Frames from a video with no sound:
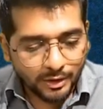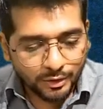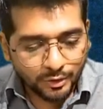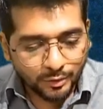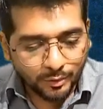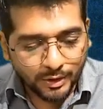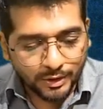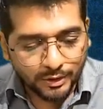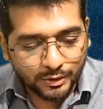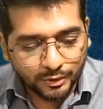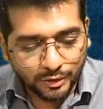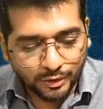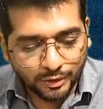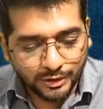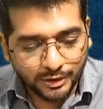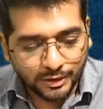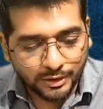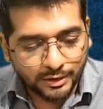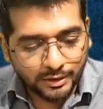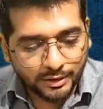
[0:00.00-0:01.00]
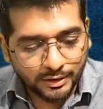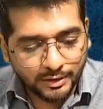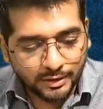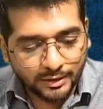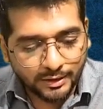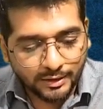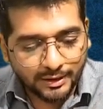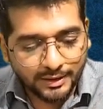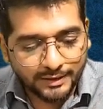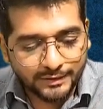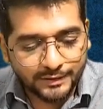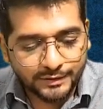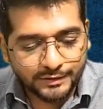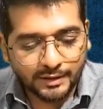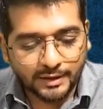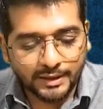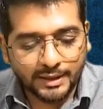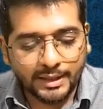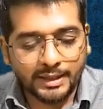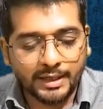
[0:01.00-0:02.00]
You want to know the
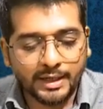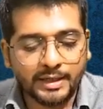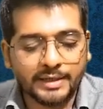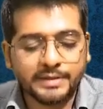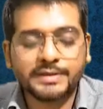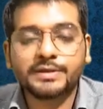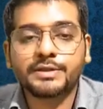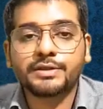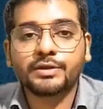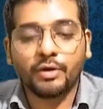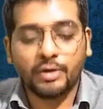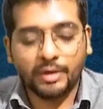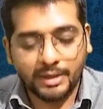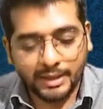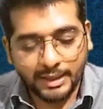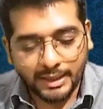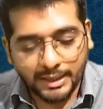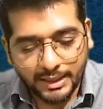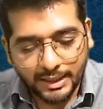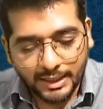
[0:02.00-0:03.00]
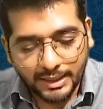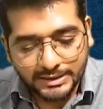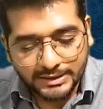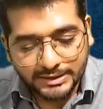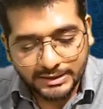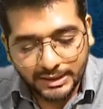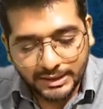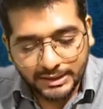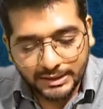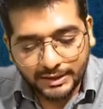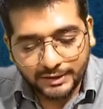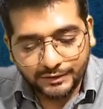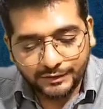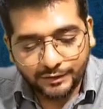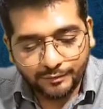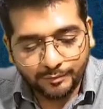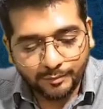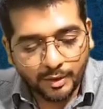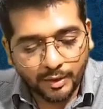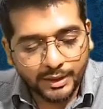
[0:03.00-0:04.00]
registered address or address in
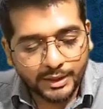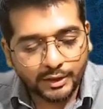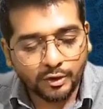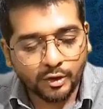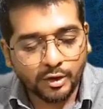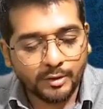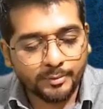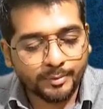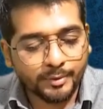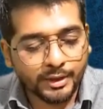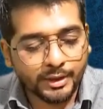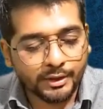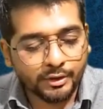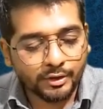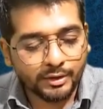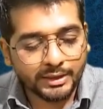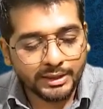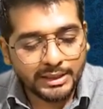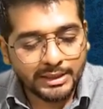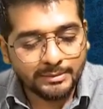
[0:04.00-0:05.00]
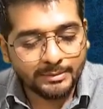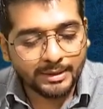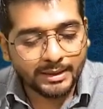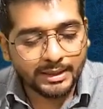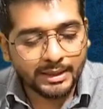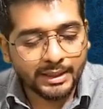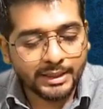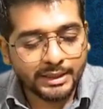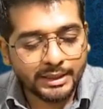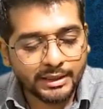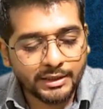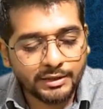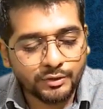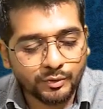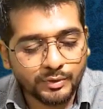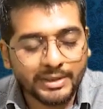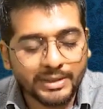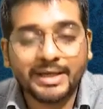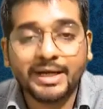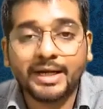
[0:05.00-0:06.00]
case of body corporate or email ID,
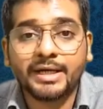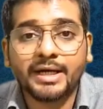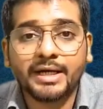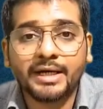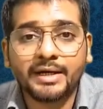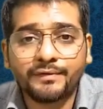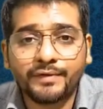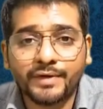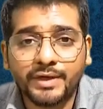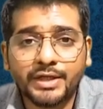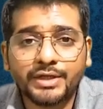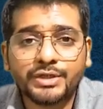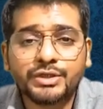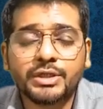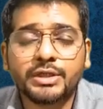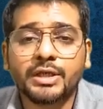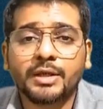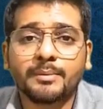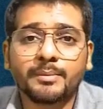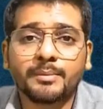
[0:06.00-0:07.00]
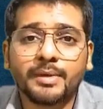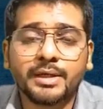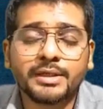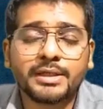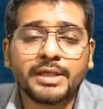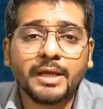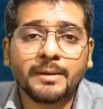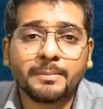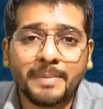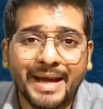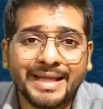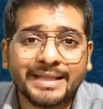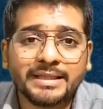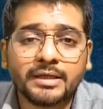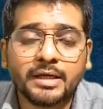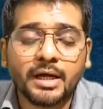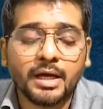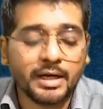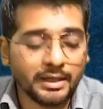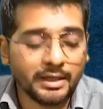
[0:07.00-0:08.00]
unique identification number, their
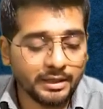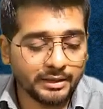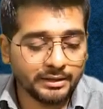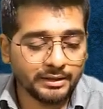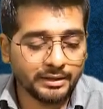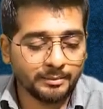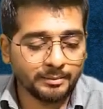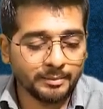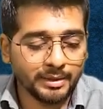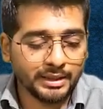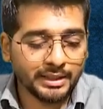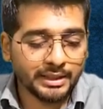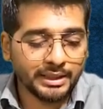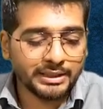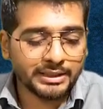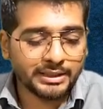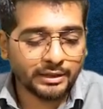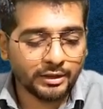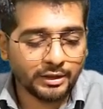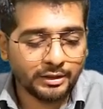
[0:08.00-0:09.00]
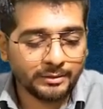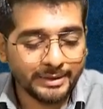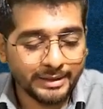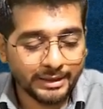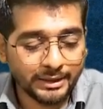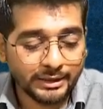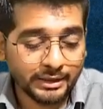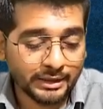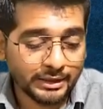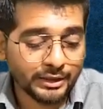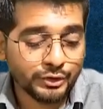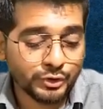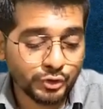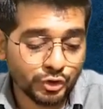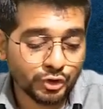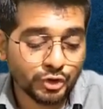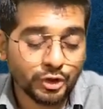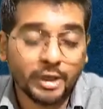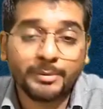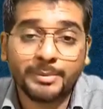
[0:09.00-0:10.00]
PAN card number. It cannot be written. It
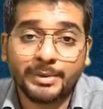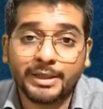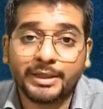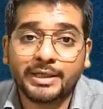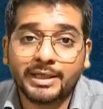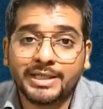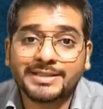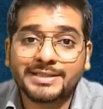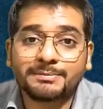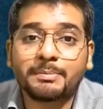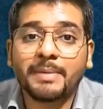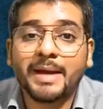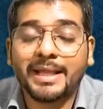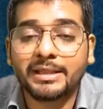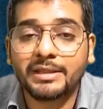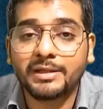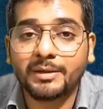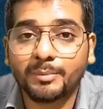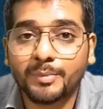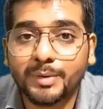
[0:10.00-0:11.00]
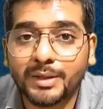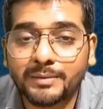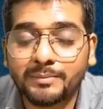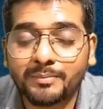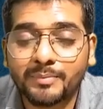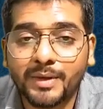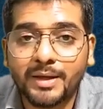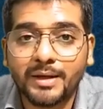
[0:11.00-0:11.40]
should not be written as PAN number,